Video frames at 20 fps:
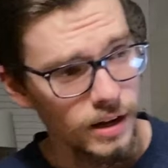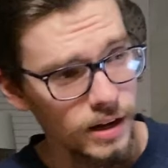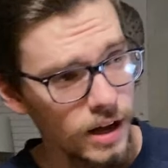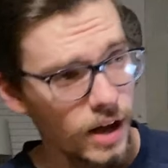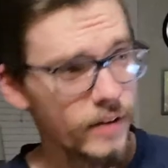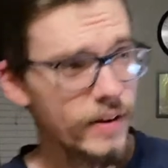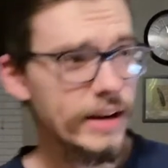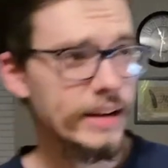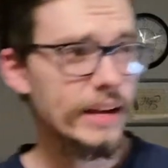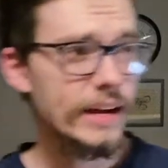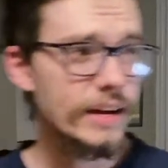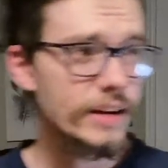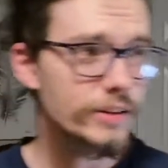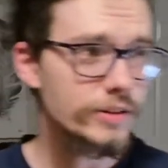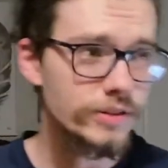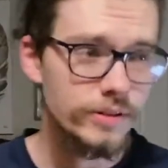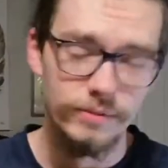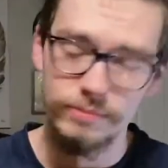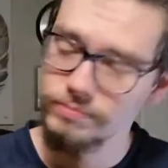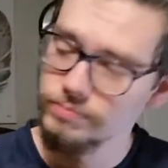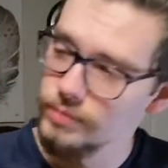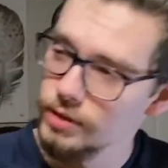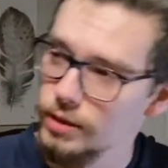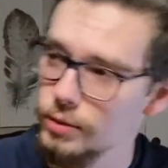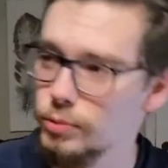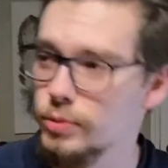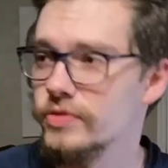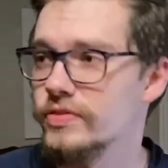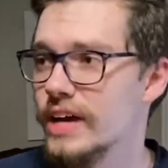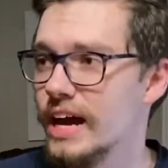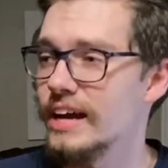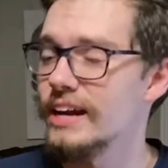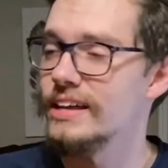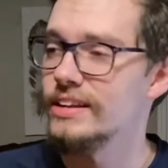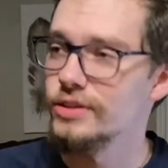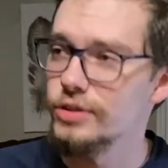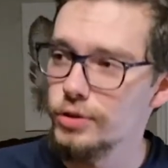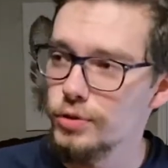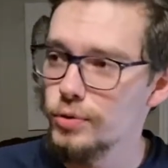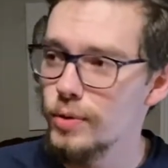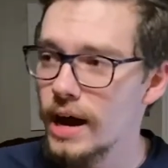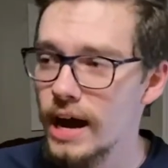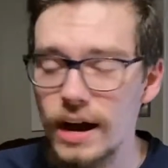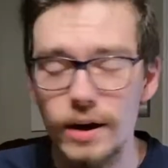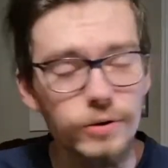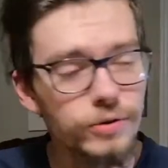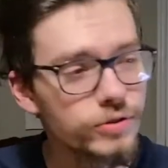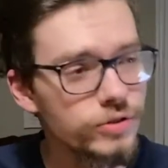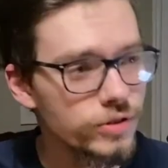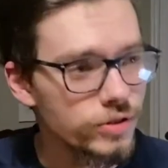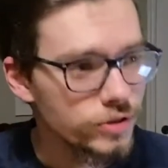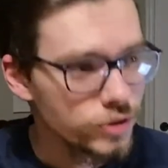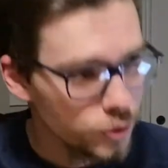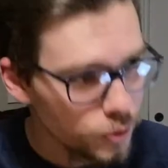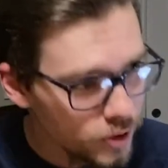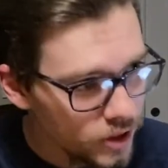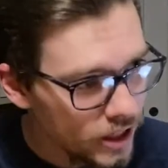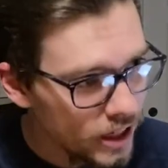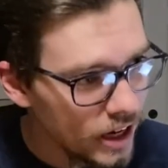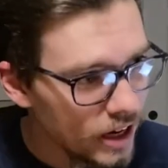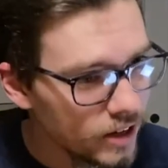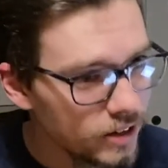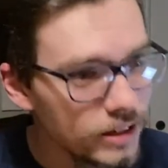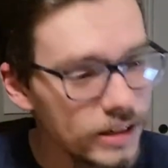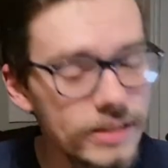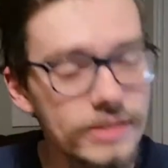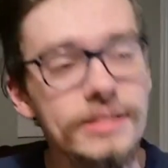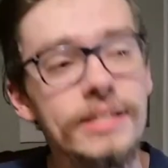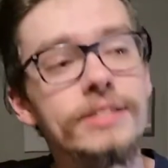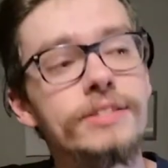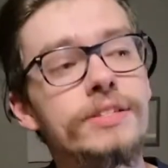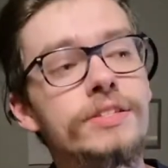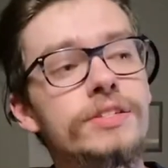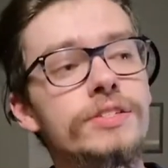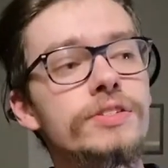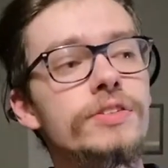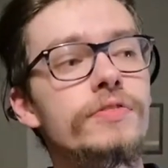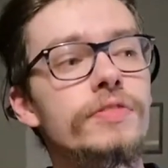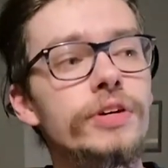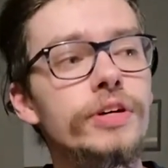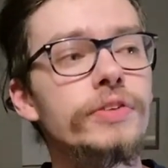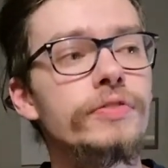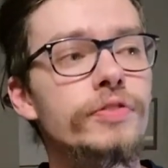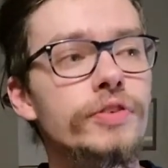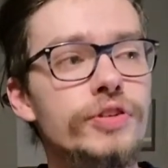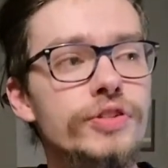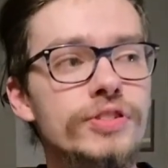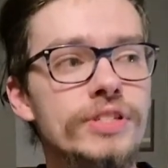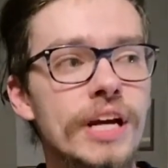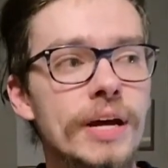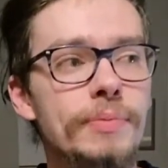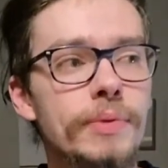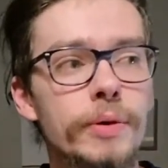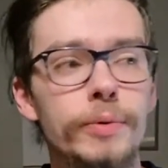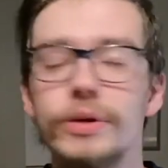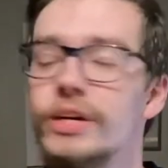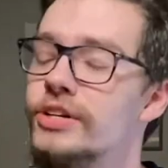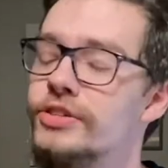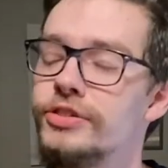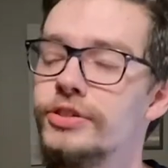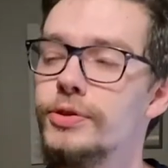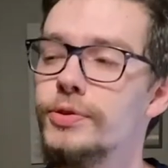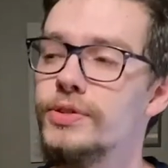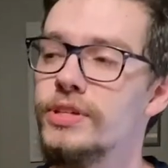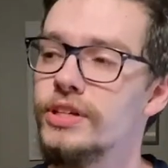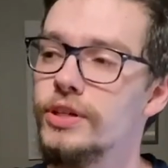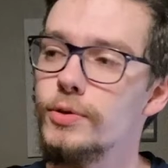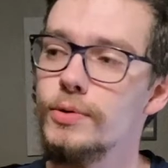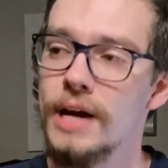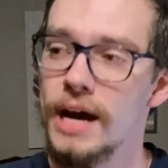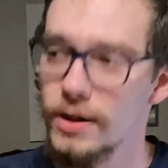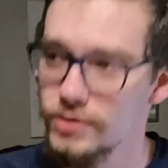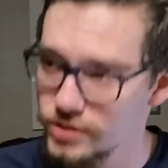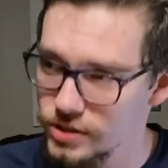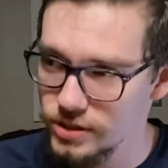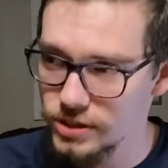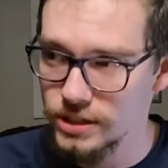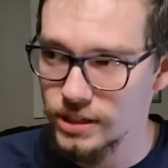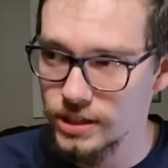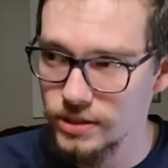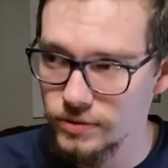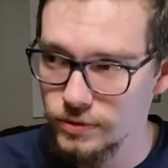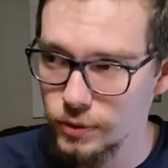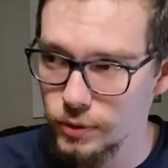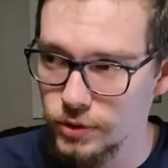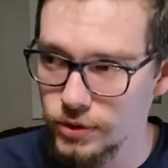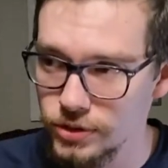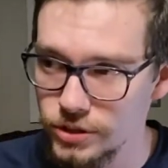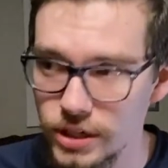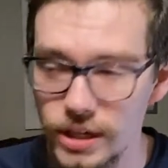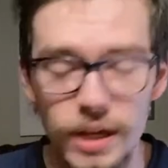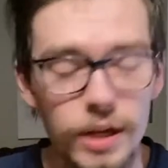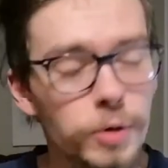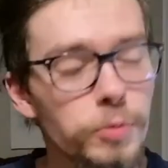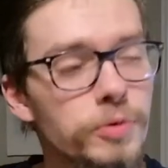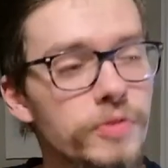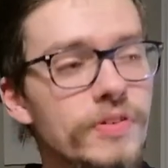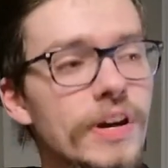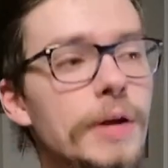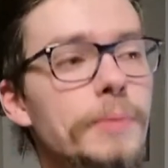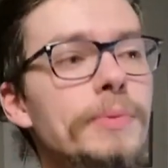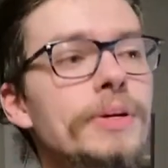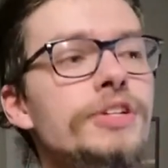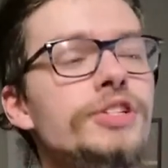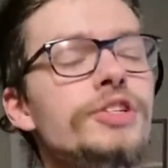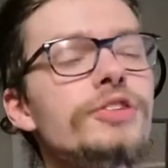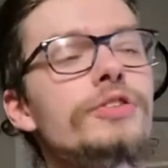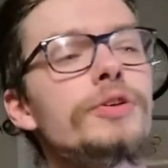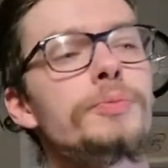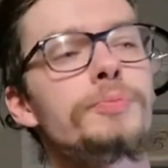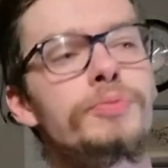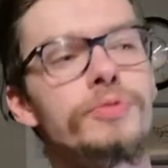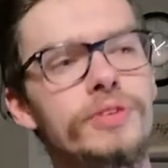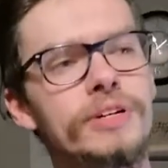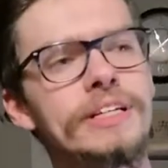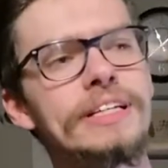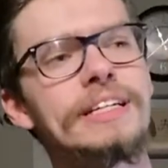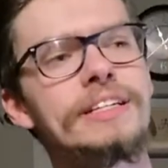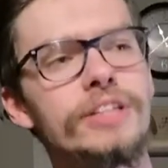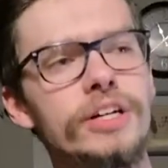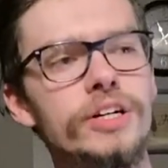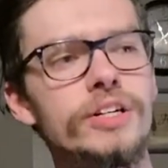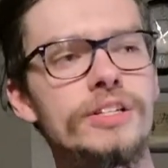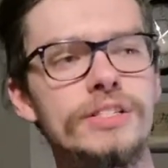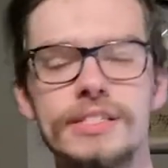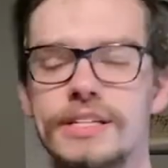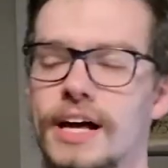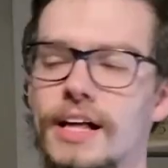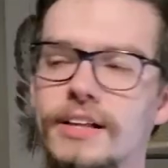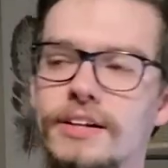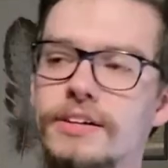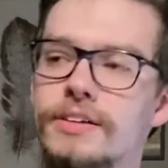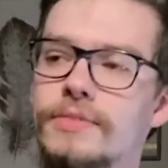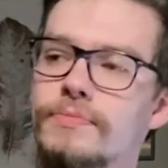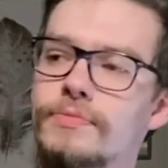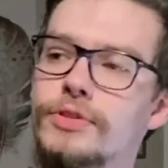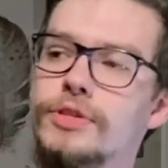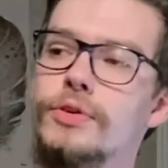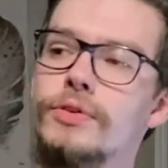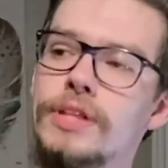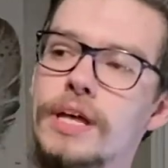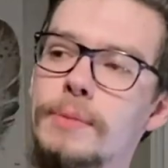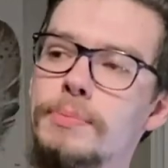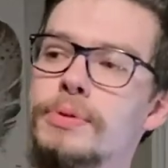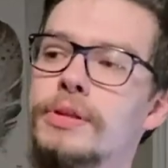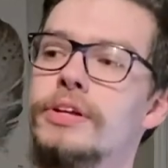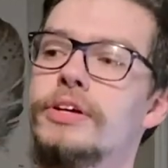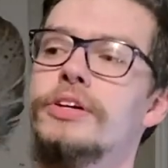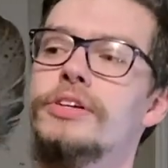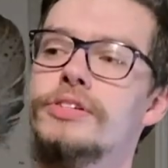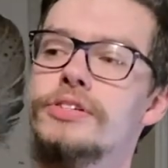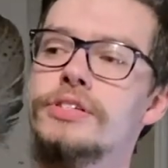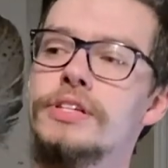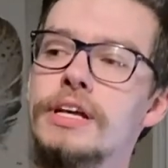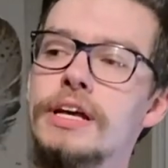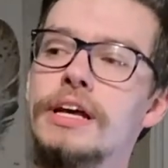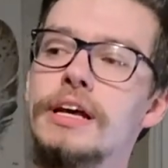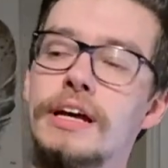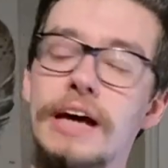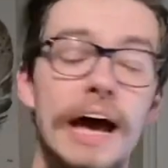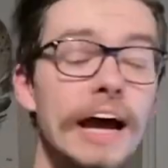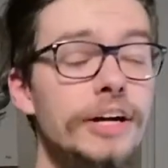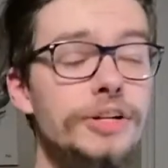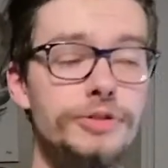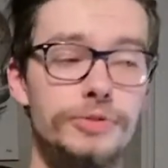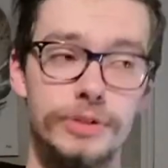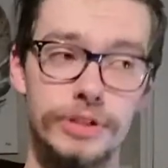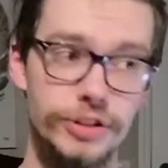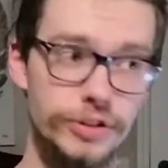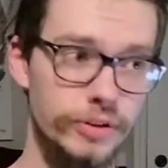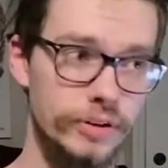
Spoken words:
Alright guys, we've got a new house to work on, and since this is the very first time that we're introducing new houses to KeyForge, we've got to make sure they're pretty darn solid so that players actually enjoy